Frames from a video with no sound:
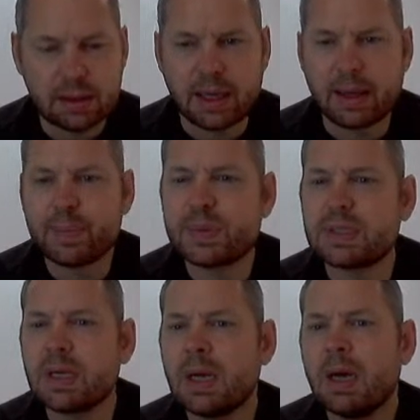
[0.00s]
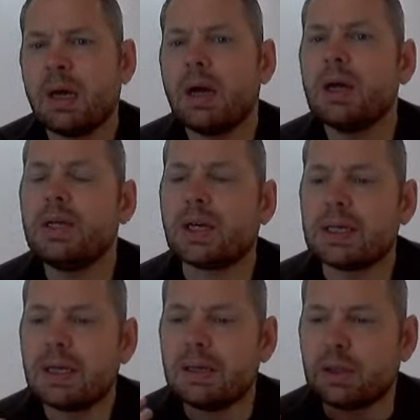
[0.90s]
Abs.
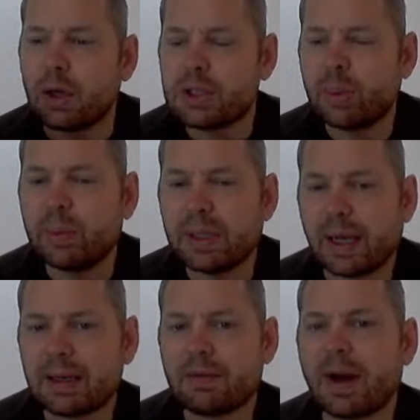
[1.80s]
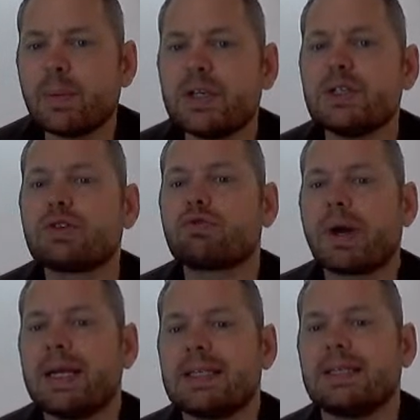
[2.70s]
Lots of people are getting it right, which is
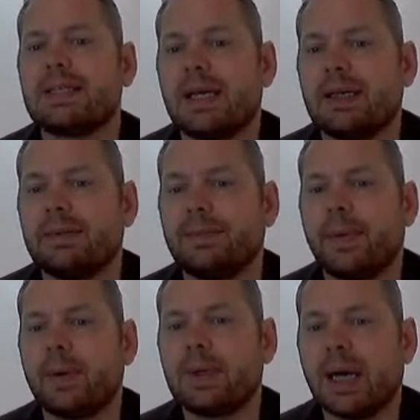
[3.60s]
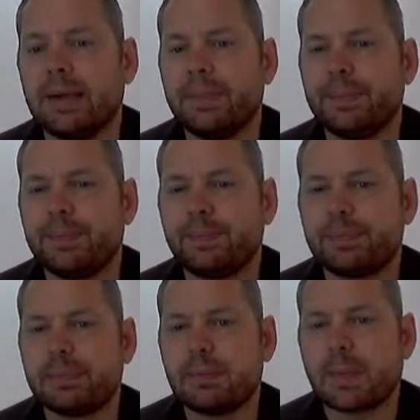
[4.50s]
great to see. Okay.
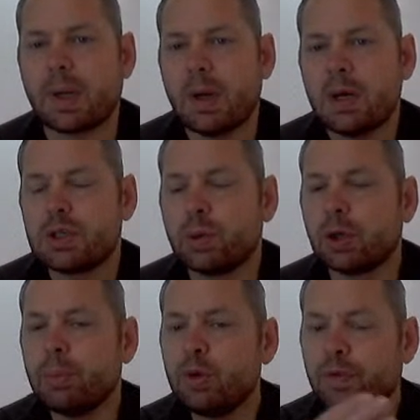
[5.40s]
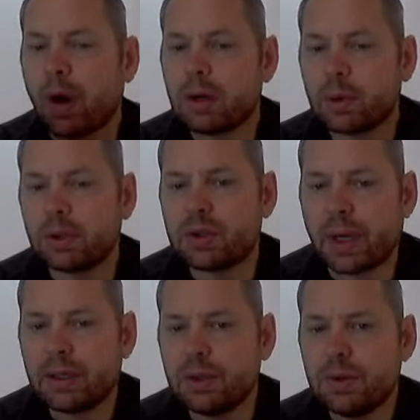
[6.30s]
So we're going to move on and we're going to
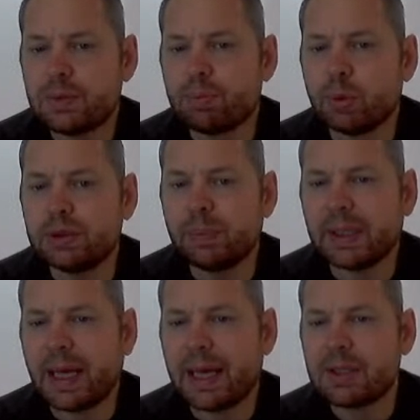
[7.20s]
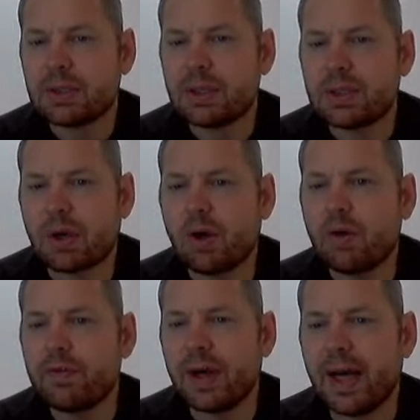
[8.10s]
try and use multiplication to
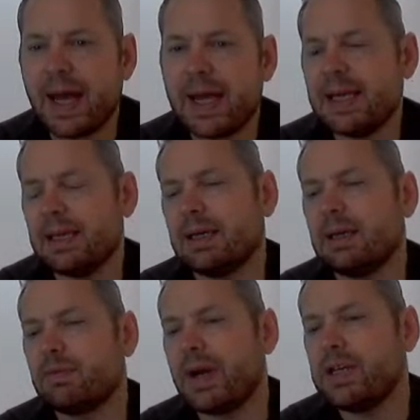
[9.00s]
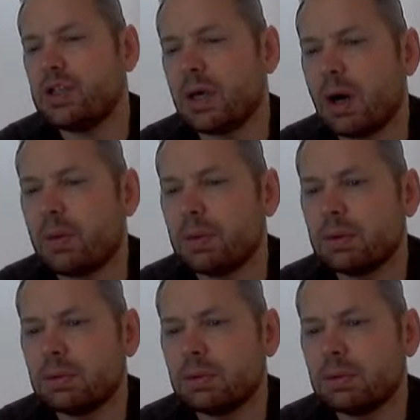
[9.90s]
solve a ratio